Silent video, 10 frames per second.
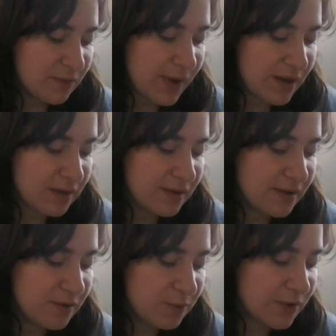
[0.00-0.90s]
Well,
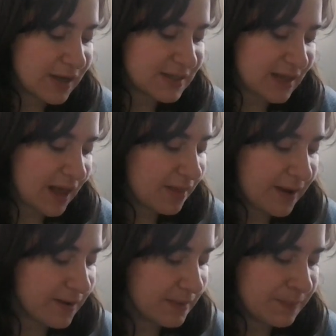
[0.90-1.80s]
we'll get to that
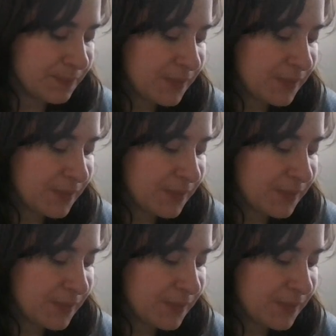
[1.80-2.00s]
later.